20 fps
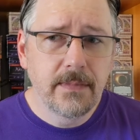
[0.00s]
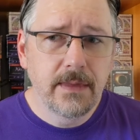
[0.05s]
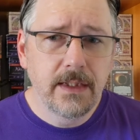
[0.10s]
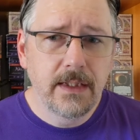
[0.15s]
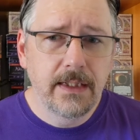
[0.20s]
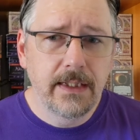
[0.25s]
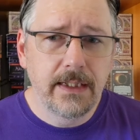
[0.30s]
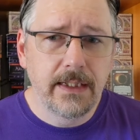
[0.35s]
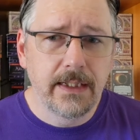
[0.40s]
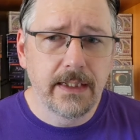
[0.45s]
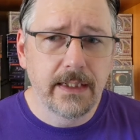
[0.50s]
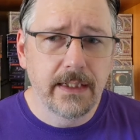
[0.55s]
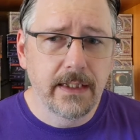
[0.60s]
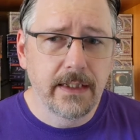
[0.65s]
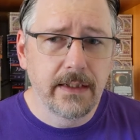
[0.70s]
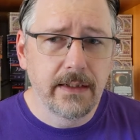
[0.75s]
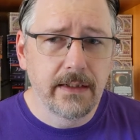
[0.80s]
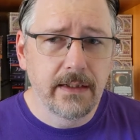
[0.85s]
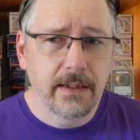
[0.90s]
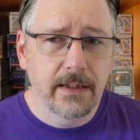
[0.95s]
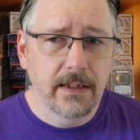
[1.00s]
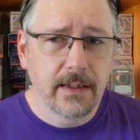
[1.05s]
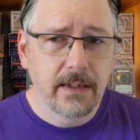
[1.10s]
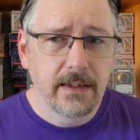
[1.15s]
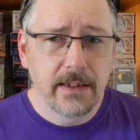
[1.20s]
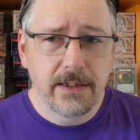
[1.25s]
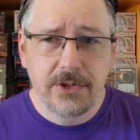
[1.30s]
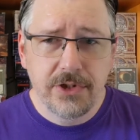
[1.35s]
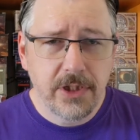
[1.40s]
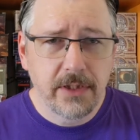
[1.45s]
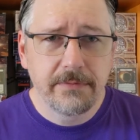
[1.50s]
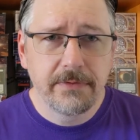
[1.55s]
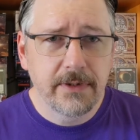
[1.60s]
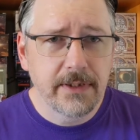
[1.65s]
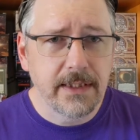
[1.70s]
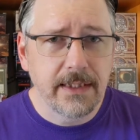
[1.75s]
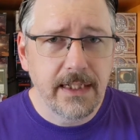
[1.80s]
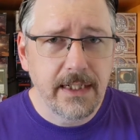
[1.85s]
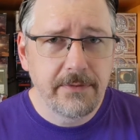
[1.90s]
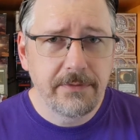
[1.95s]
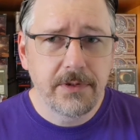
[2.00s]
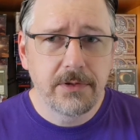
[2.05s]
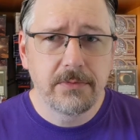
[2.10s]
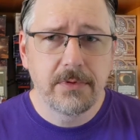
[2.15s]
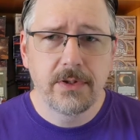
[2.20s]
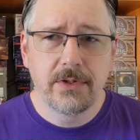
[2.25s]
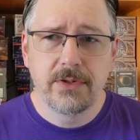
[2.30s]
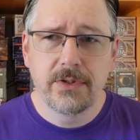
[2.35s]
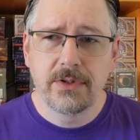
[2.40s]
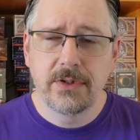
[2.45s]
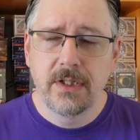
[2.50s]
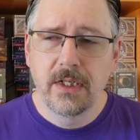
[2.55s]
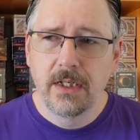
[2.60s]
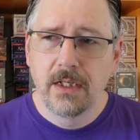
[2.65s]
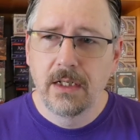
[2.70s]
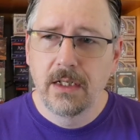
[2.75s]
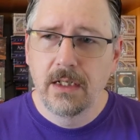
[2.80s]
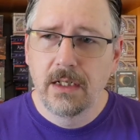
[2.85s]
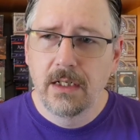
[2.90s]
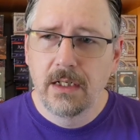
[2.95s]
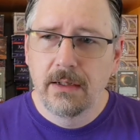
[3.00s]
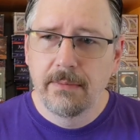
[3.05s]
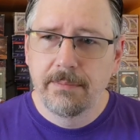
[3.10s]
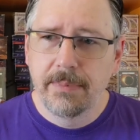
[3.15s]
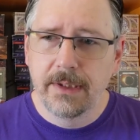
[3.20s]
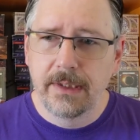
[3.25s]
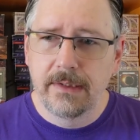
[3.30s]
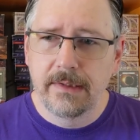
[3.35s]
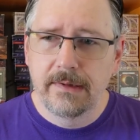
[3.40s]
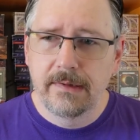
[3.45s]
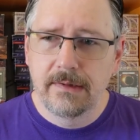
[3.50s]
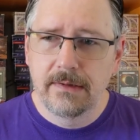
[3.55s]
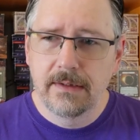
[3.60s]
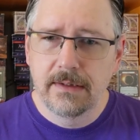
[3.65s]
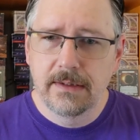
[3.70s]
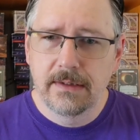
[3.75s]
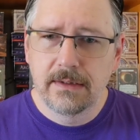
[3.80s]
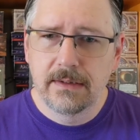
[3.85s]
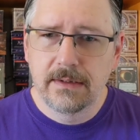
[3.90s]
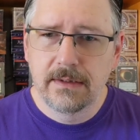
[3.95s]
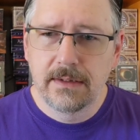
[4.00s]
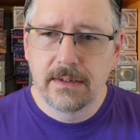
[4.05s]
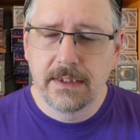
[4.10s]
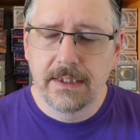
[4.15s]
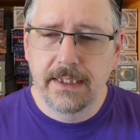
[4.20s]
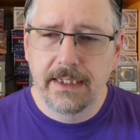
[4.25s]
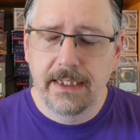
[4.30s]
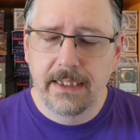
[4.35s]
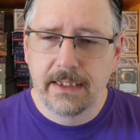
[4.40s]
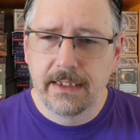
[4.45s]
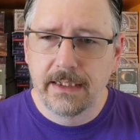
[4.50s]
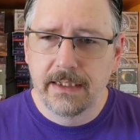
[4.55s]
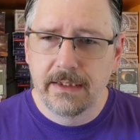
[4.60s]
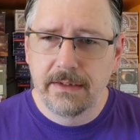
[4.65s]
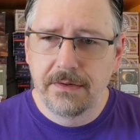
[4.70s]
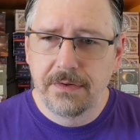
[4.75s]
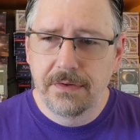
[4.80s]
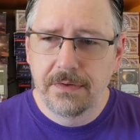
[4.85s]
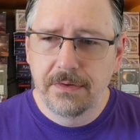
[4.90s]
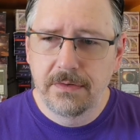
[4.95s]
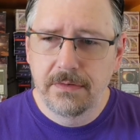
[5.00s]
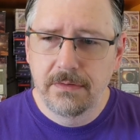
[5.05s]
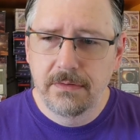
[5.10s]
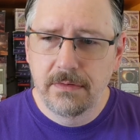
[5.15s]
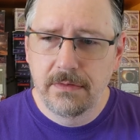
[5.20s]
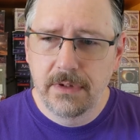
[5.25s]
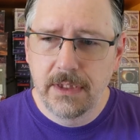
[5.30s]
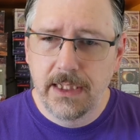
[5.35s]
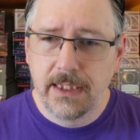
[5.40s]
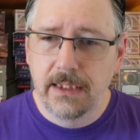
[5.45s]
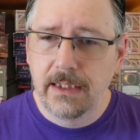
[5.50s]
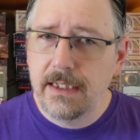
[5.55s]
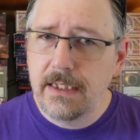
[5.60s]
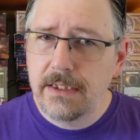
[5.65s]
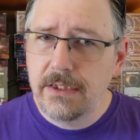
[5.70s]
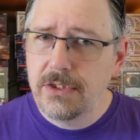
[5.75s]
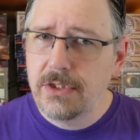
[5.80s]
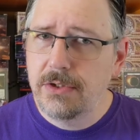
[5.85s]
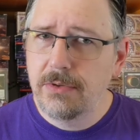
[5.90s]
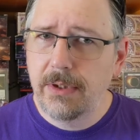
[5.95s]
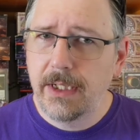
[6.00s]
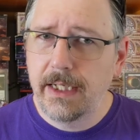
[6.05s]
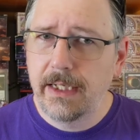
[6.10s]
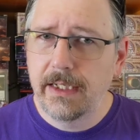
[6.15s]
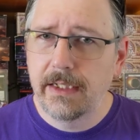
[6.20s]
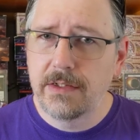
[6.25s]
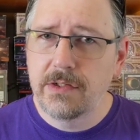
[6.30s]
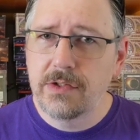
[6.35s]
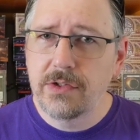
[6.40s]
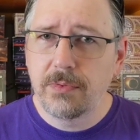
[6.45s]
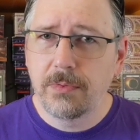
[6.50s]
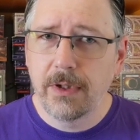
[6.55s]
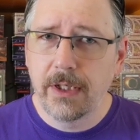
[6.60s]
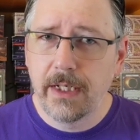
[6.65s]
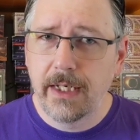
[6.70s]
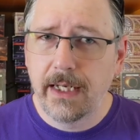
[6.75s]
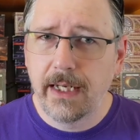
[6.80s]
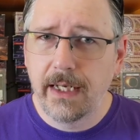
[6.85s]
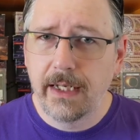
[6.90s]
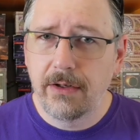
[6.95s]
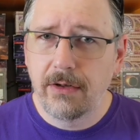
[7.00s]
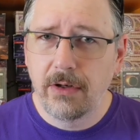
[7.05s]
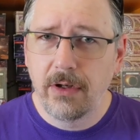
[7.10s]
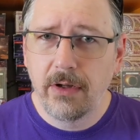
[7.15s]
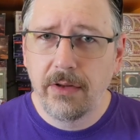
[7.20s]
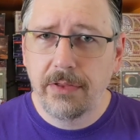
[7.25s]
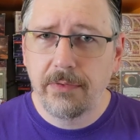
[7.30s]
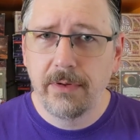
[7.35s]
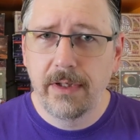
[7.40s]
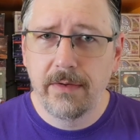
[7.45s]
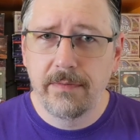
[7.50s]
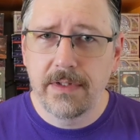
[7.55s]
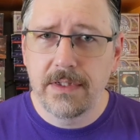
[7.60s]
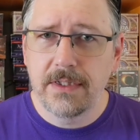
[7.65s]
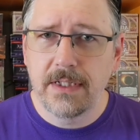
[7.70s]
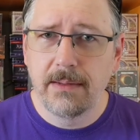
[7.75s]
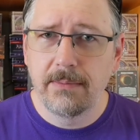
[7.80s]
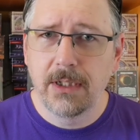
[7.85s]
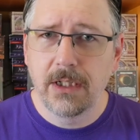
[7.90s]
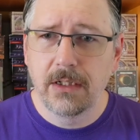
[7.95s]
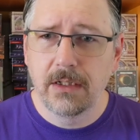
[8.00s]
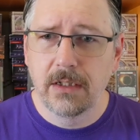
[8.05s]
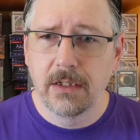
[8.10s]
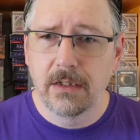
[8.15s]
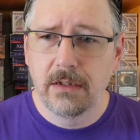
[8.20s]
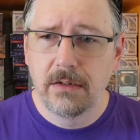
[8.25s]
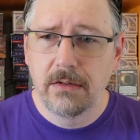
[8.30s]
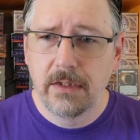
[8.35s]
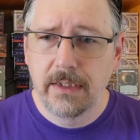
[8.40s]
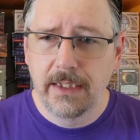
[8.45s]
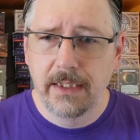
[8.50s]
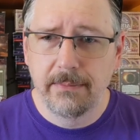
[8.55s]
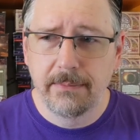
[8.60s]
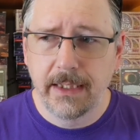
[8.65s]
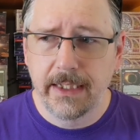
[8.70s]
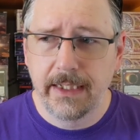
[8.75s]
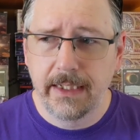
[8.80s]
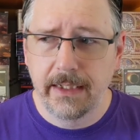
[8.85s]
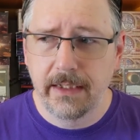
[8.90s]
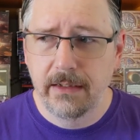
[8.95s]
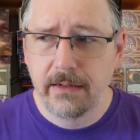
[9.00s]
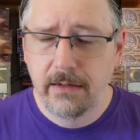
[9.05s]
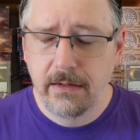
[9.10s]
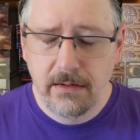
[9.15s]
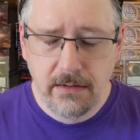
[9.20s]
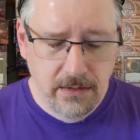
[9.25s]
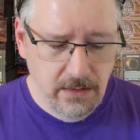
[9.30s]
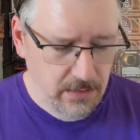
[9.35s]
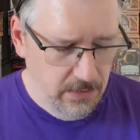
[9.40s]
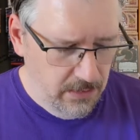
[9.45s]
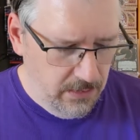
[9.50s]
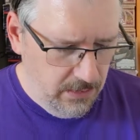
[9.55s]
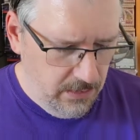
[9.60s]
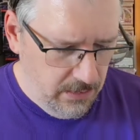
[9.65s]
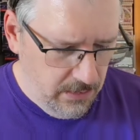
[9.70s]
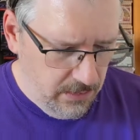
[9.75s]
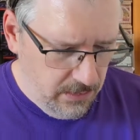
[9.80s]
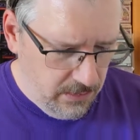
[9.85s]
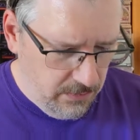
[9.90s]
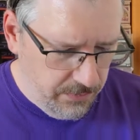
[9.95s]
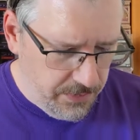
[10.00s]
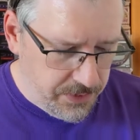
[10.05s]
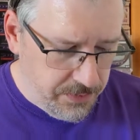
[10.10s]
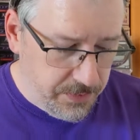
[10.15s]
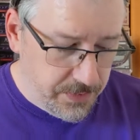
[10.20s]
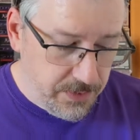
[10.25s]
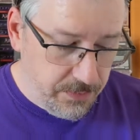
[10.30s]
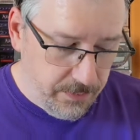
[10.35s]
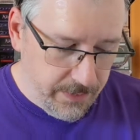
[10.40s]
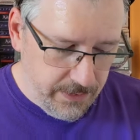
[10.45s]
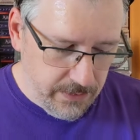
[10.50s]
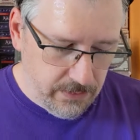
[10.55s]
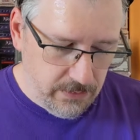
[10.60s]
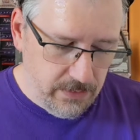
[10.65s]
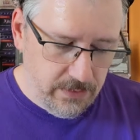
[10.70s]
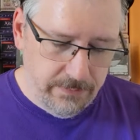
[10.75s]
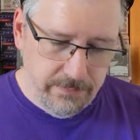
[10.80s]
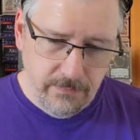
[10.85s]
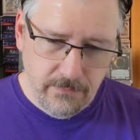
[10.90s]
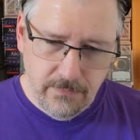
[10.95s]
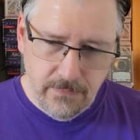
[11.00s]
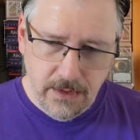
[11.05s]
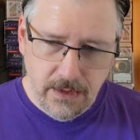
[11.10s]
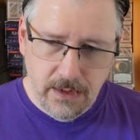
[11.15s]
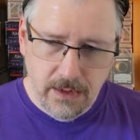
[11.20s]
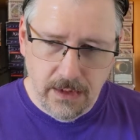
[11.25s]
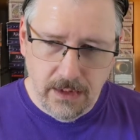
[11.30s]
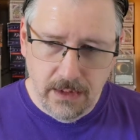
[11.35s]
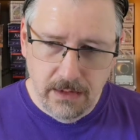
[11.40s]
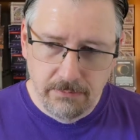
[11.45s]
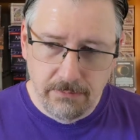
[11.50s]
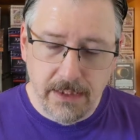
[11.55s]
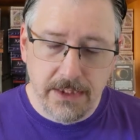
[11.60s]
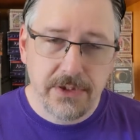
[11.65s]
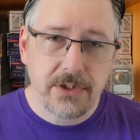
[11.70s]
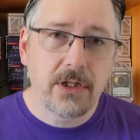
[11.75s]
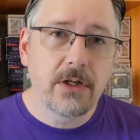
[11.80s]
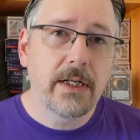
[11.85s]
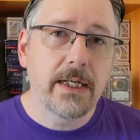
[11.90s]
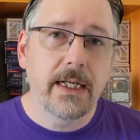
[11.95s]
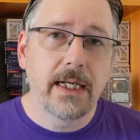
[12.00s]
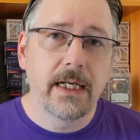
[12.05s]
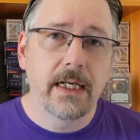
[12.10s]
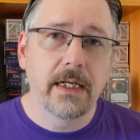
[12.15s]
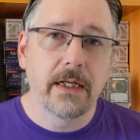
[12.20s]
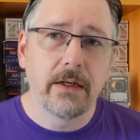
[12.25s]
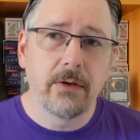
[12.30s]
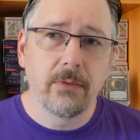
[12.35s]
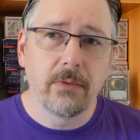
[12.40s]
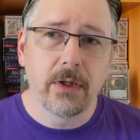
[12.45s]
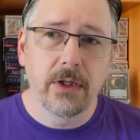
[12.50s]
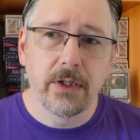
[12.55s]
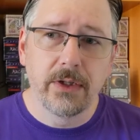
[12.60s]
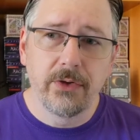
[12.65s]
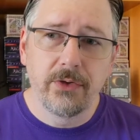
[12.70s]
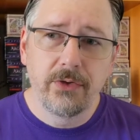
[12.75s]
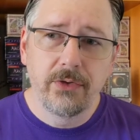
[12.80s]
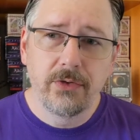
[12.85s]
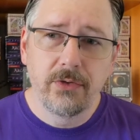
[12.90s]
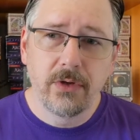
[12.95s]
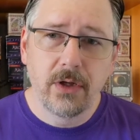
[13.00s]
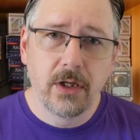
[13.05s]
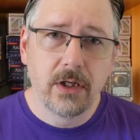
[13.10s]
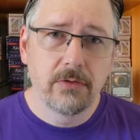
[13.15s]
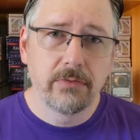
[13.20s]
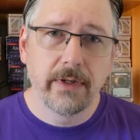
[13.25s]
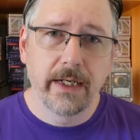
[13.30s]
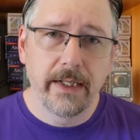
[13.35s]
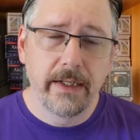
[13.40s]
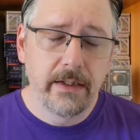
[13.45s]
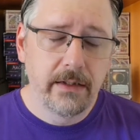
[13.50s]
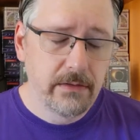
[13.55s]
and then shuffled it afterwards, but I had at least 2 hands where I had all 3 of the same card in my hand, which was weird. My starting hand was all red,